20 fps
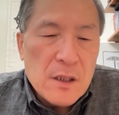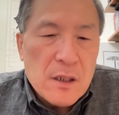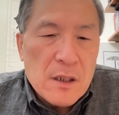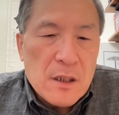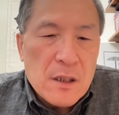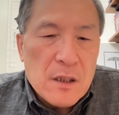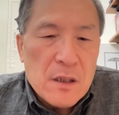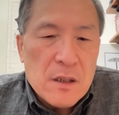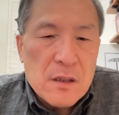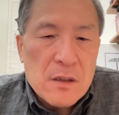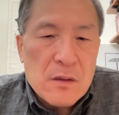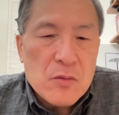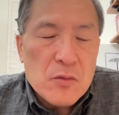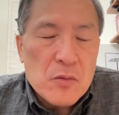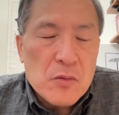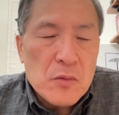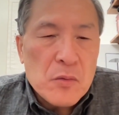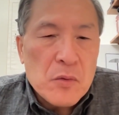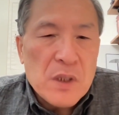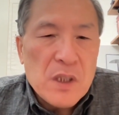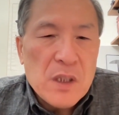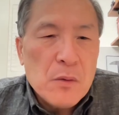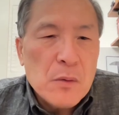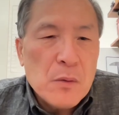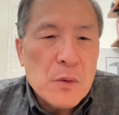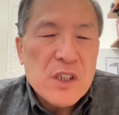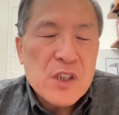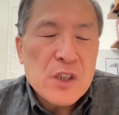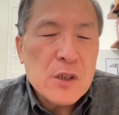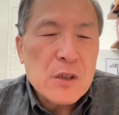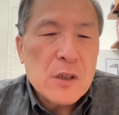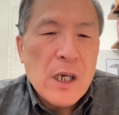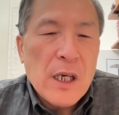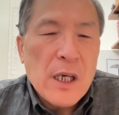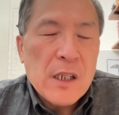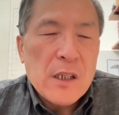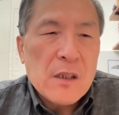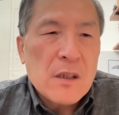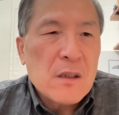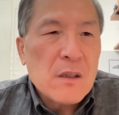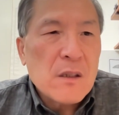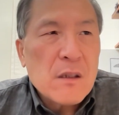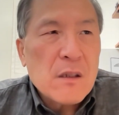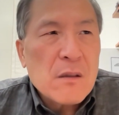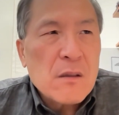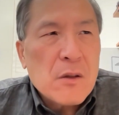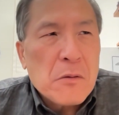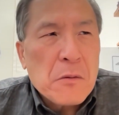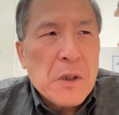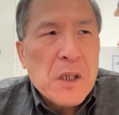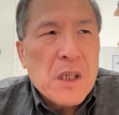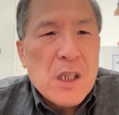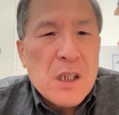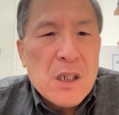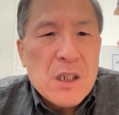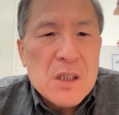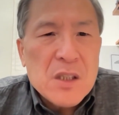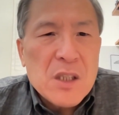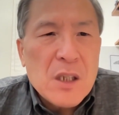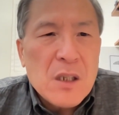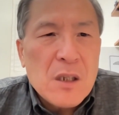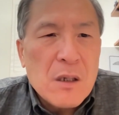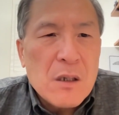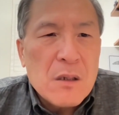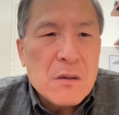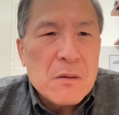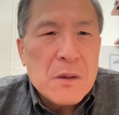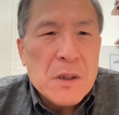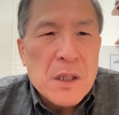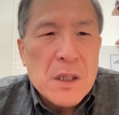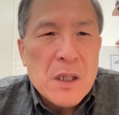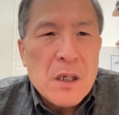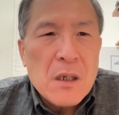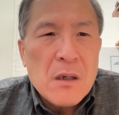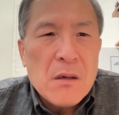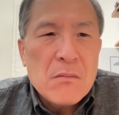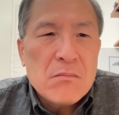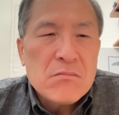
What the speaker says: because we started 3 years ago. We thought,